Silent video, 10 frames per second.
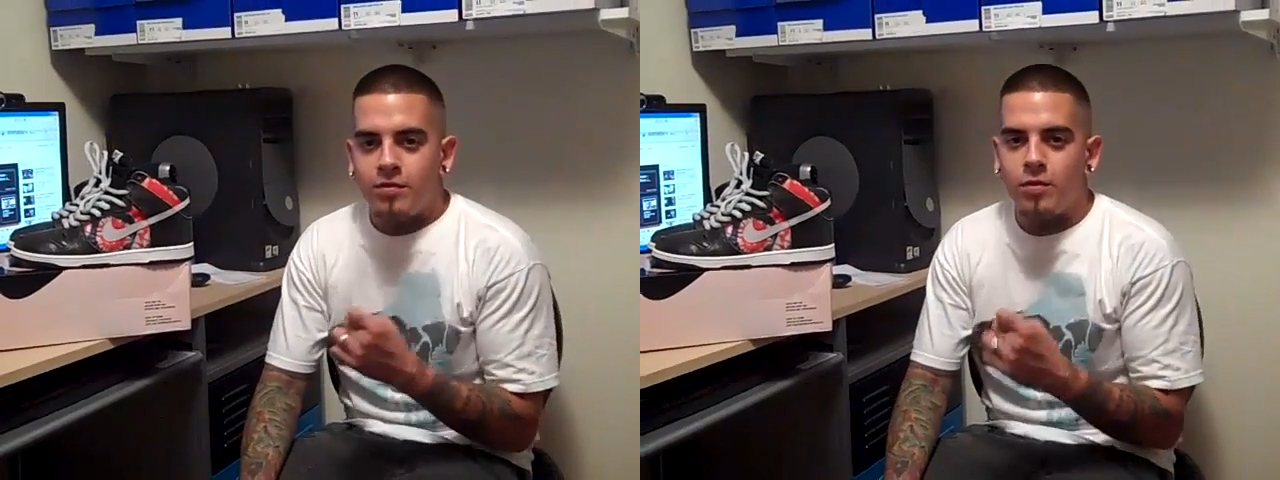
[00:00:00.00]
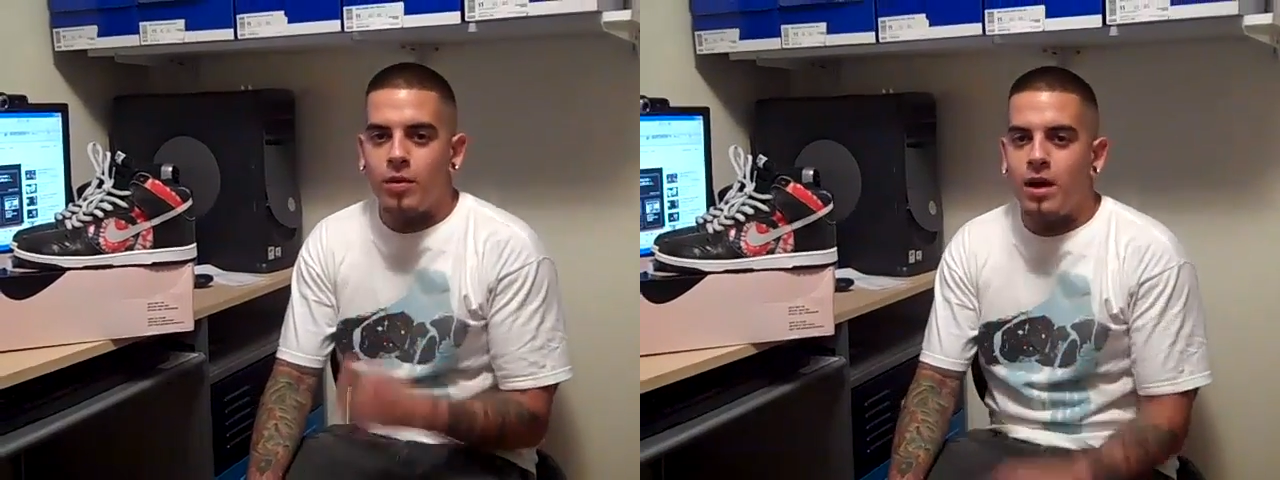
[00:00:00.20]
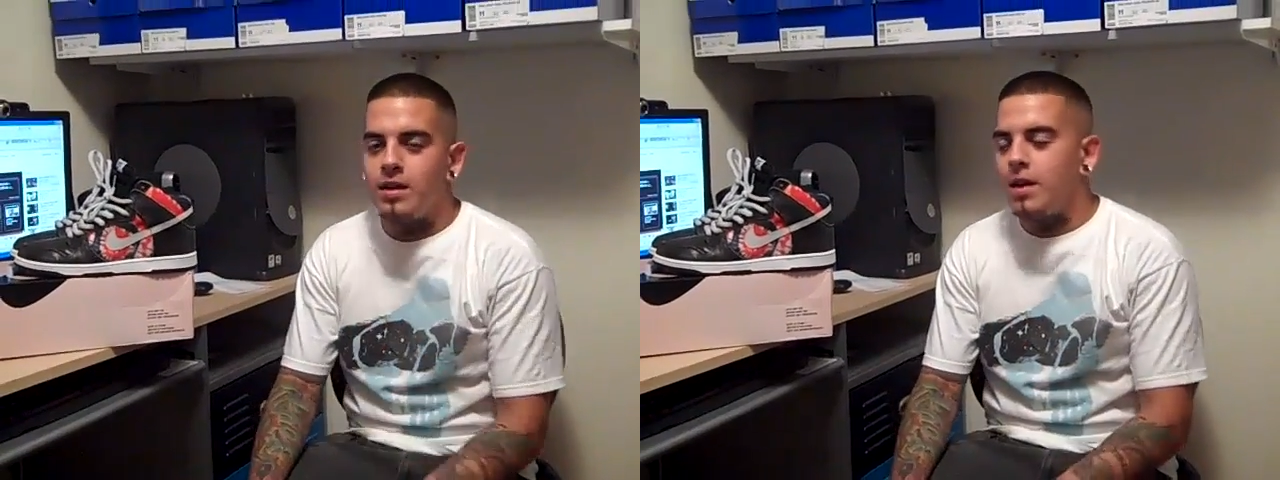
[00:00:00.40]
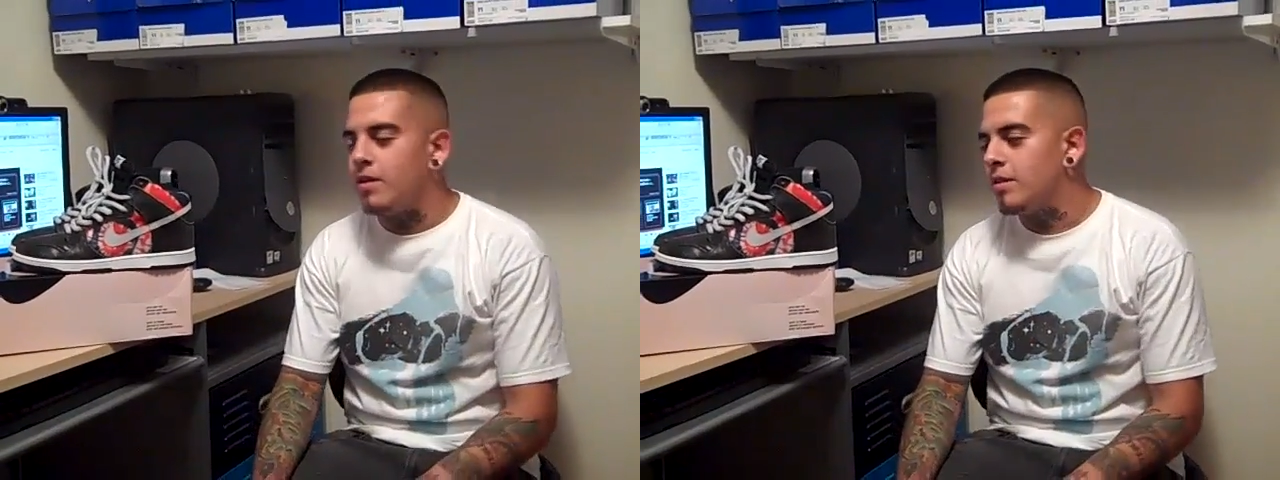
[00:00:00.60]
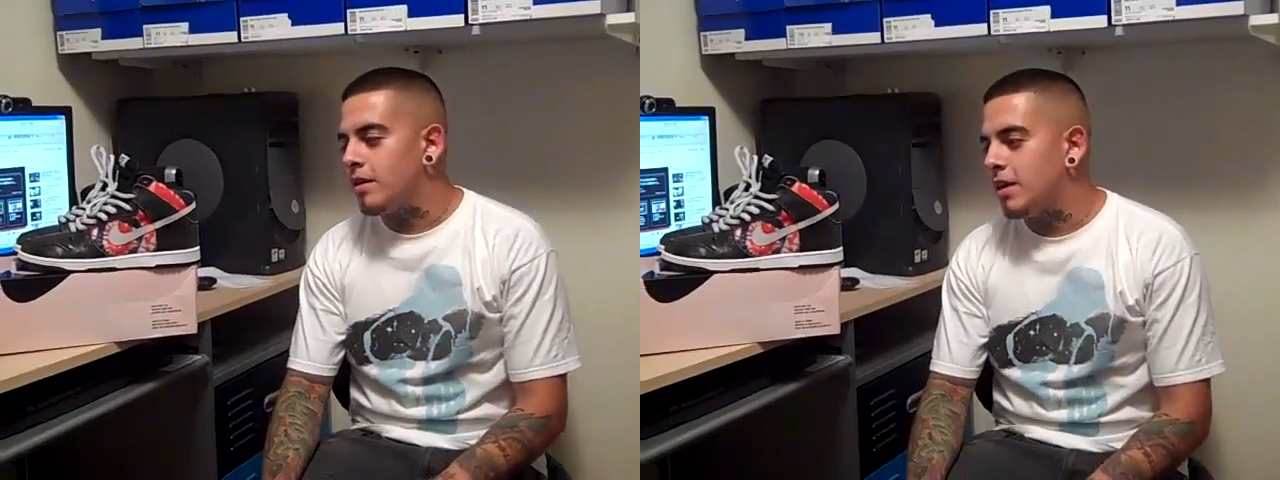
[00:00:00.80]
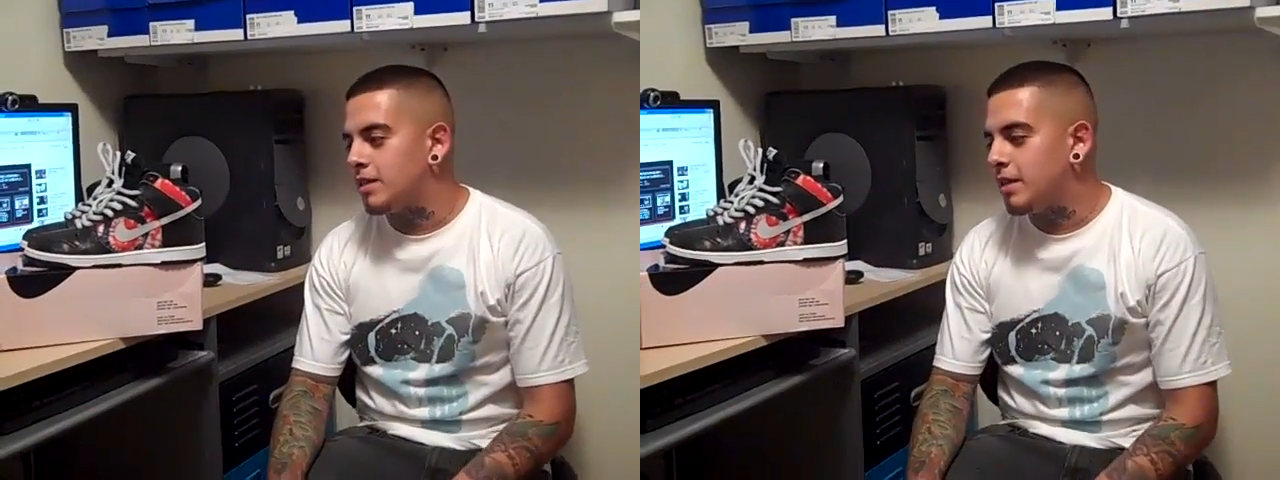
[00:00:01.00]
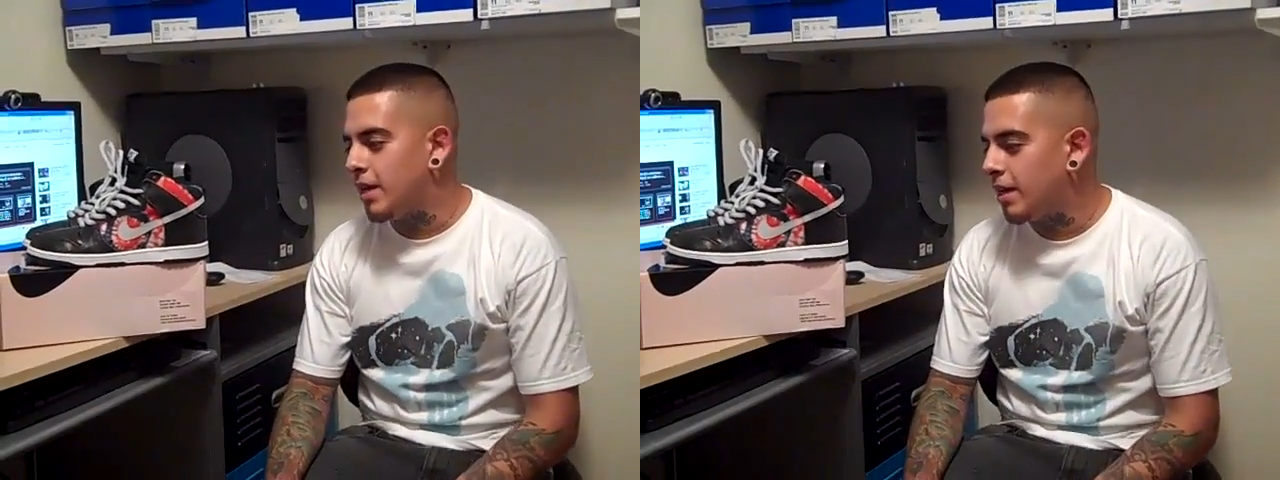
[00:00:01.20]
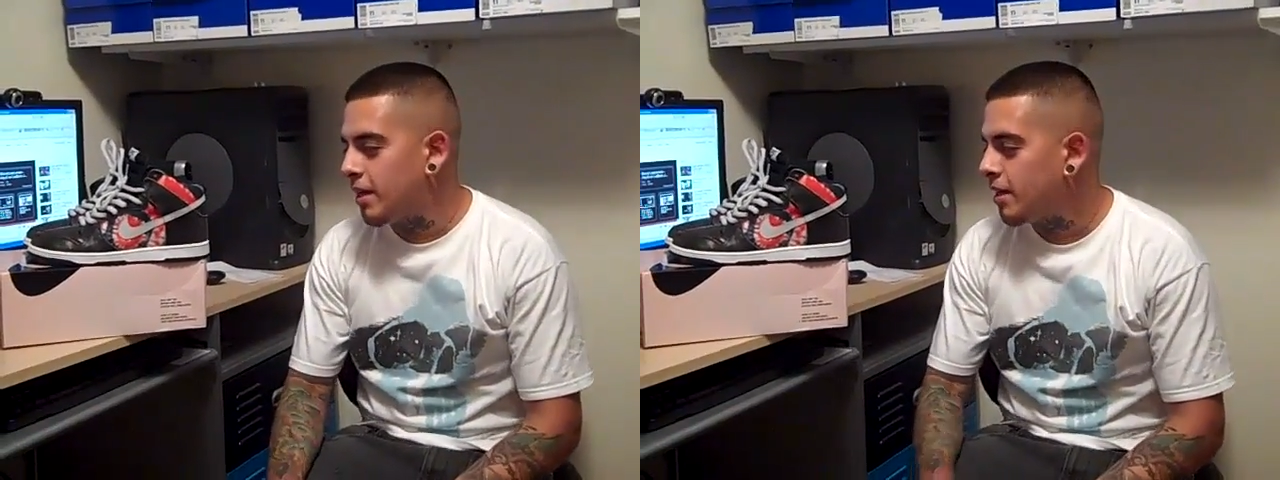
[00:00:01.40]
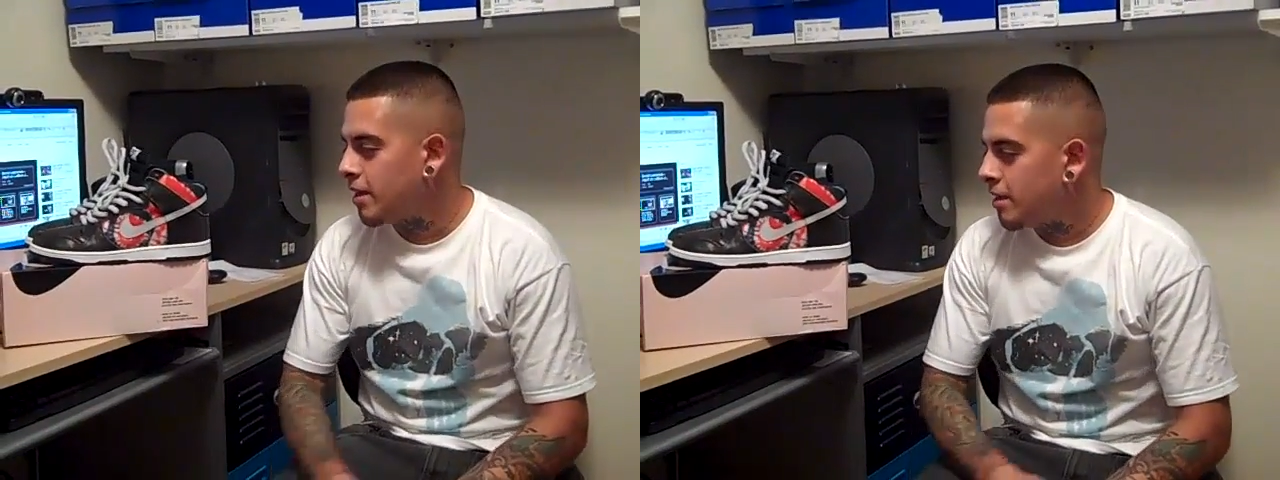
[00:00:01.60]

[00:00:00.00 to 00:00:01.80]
it for a while now, got to get it.